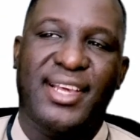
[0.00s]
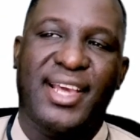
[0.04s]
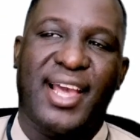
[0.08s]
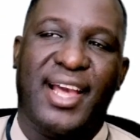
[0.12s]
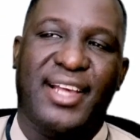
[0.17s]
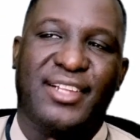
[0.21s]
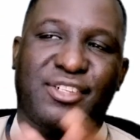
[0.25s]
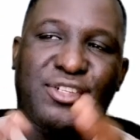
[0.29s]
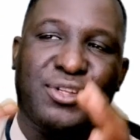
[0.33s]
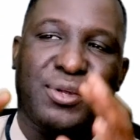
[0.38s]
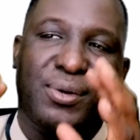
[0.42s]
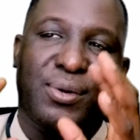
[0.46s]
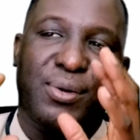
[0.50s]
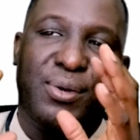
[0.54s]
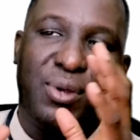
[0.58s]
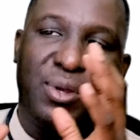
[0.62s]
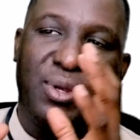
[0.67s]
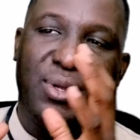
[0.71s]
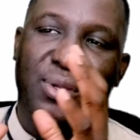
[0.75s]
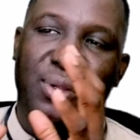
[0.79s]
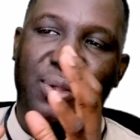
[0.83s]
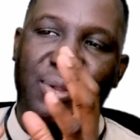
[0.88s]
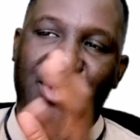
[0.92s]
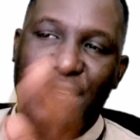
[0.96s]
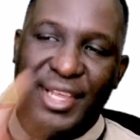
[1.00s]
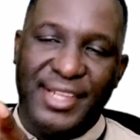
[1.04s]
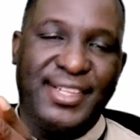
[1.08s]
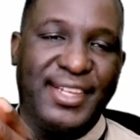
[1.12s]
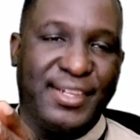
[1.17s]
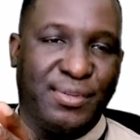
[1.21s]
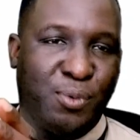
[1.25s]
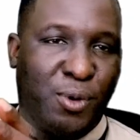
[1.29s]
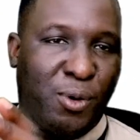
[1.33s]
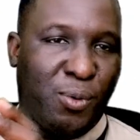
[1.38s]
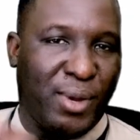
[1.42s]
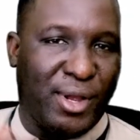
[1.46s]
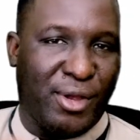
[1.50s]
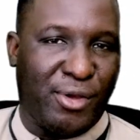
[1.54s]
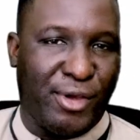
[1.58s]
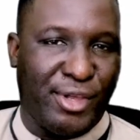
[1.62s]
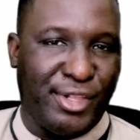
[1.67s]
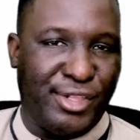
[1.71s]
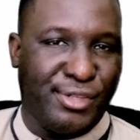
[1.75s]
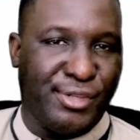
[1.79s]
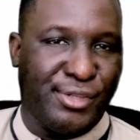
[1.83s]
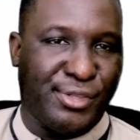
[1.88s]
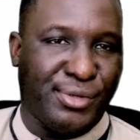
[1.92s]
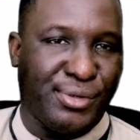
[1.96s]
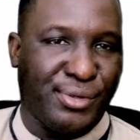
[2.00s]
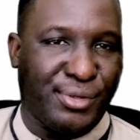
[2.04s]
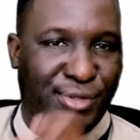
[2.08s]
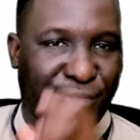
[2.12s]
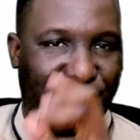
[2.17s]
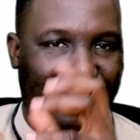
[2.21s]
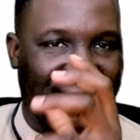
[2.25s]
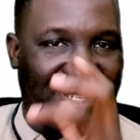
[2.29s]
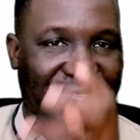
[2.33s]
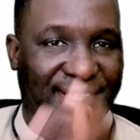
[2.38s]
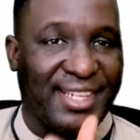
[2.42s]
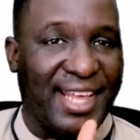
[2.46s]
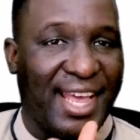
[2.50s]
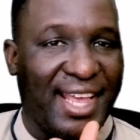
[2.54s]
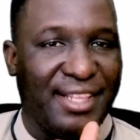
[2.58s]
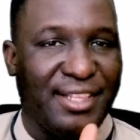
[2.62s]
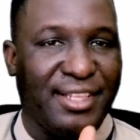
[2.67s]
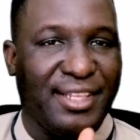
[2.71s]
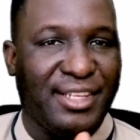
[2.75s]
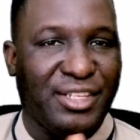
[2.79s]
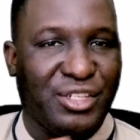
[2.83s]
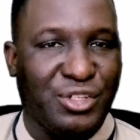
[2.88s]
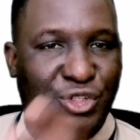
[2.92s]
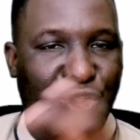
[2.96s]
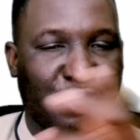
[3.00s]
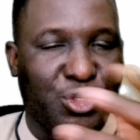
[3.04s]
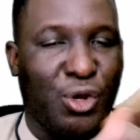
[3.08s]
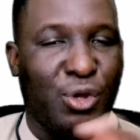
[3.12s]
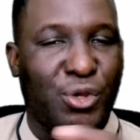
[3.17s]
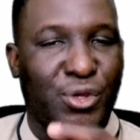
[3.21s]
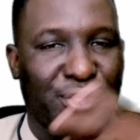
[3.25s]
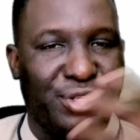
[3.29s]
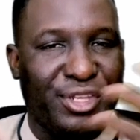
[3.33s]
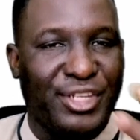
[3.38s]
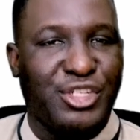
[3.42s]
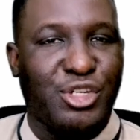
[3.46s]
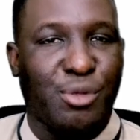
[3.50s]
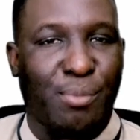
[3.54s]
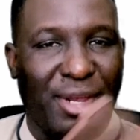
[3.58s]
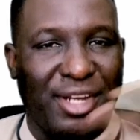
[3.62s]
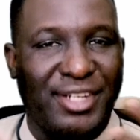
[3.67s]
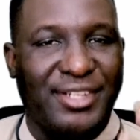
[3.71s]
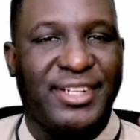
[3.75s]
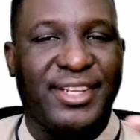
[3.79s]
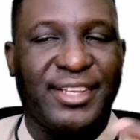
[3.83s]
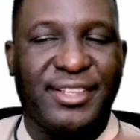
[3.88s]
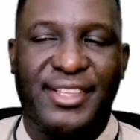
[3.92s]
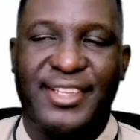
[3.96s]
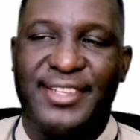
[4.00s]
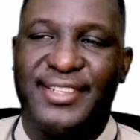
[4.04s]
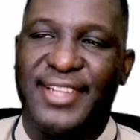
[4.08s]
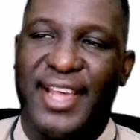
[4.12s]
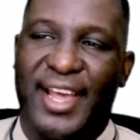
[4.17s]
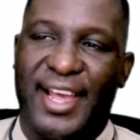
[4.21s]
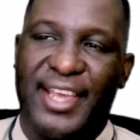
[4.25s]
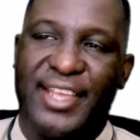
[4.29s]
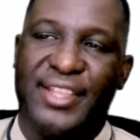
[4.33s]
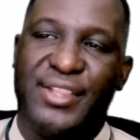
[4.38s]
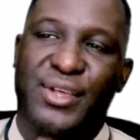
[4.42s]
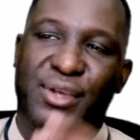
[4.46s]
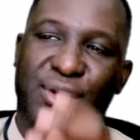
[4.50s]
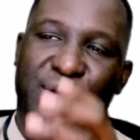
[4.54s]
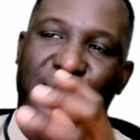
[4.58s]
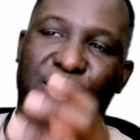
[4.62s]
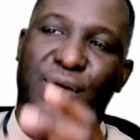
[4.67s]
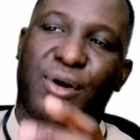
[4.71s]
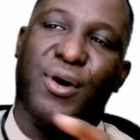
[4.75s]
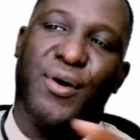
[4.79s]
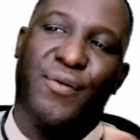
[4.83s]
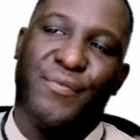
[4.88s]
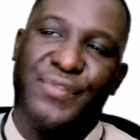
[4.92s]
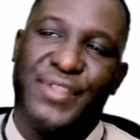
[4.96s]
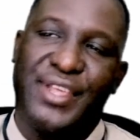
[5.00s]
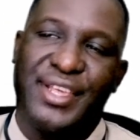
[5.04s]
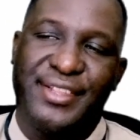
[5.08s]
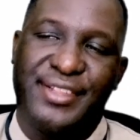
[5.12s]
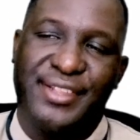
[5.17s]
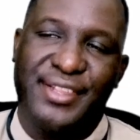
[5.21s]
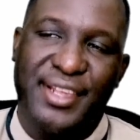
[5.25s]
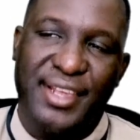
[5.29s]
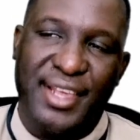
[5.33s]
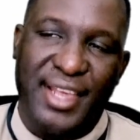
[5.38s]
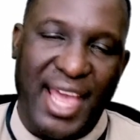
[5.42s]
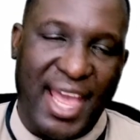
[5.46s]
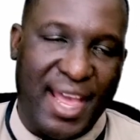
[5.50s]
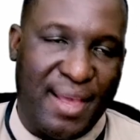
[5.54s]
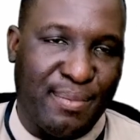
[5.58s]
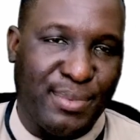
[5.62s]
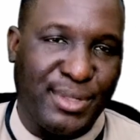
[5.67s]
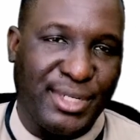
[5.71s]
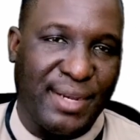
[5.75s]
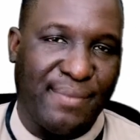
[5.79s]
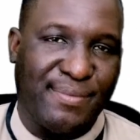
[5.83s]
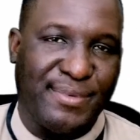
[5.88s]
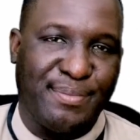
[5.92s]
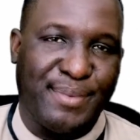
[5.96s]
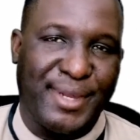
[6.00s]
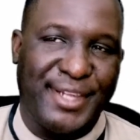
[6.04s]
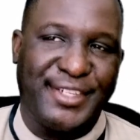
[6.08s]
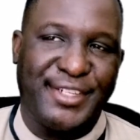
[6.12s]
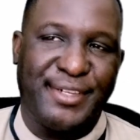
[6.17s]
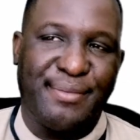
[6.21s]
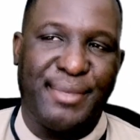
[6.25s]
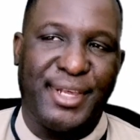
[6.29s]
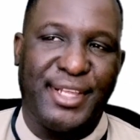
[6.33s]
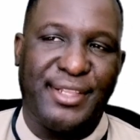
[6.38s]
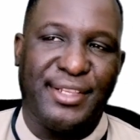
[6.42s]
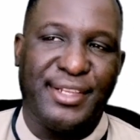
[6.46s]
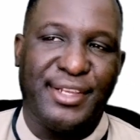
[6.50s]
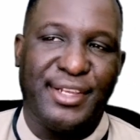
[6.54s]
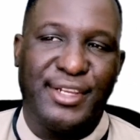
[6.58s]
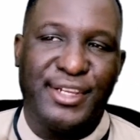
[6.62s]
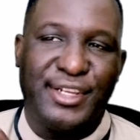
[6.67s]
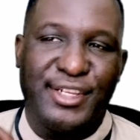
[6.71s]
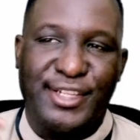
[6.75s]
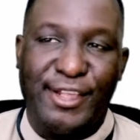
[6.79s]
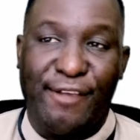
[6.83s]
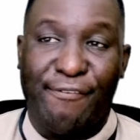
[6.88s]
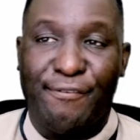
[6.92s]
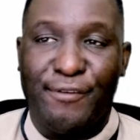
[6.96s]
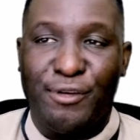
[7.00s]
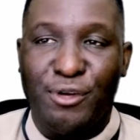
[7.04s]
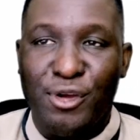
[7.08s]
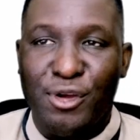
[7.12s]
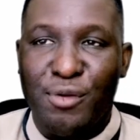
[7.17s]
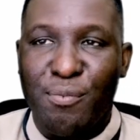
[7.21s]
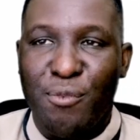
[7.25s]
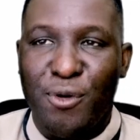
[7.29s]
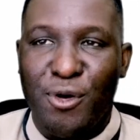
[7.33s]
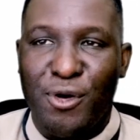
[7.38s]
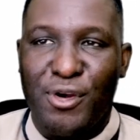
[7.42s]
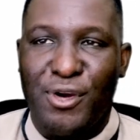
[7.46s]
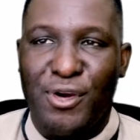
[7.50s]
And so this is what we're going to do to design, to show you the geometric design of this M-shaped specimen. So if you look more